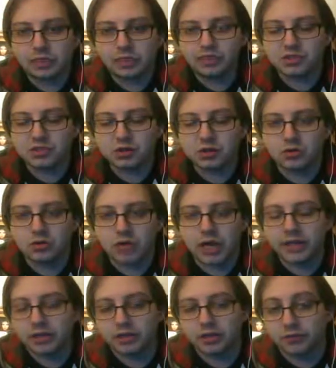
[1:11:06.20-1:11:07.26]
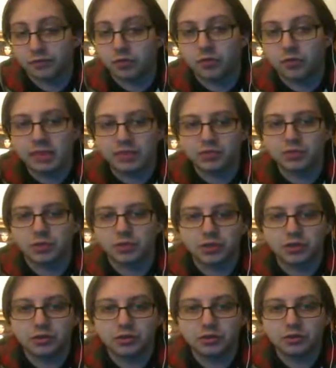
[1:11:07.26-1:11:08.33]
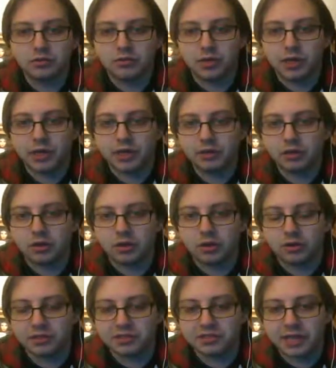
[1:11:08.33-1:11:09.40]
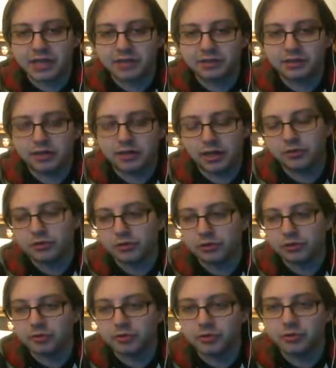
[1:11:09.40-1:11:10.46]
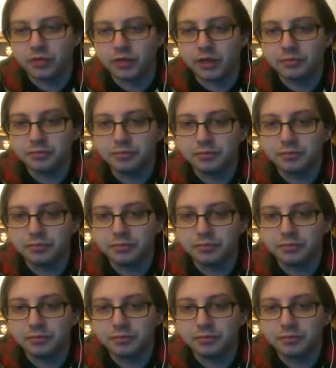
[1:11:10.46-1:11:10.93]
So I think their format's really good. But are they stagnant? I would agree with you, Red.